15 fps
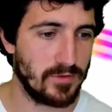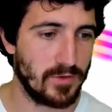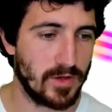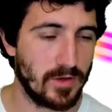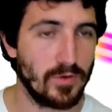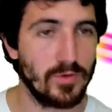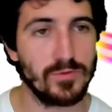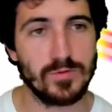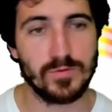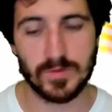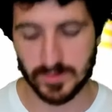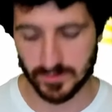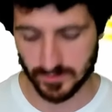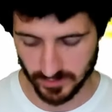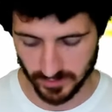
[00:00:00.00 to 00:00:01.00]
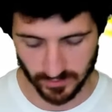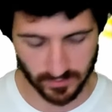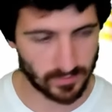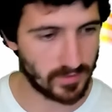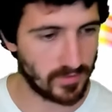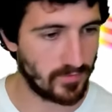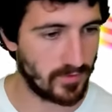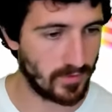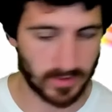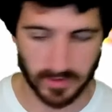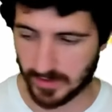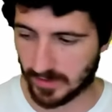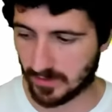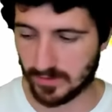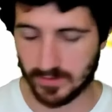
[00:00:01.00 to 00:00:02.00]
You can go to the source code if you
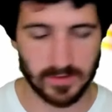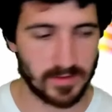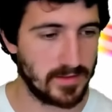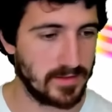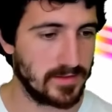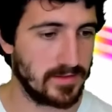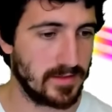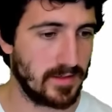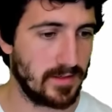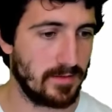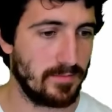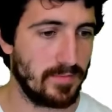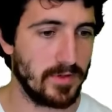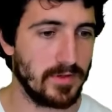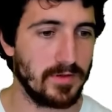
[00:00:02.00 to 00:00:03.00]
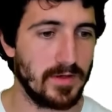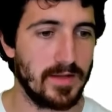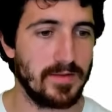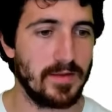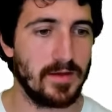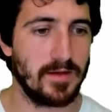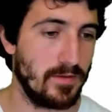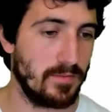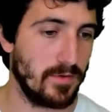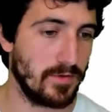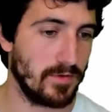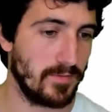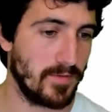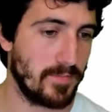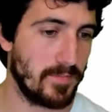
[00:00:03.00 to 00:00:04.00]
click on this uh, button at the
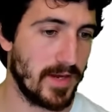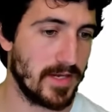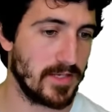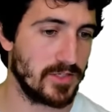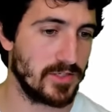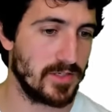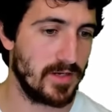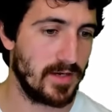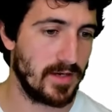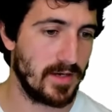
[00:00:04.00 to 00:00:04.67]
bottom of the page,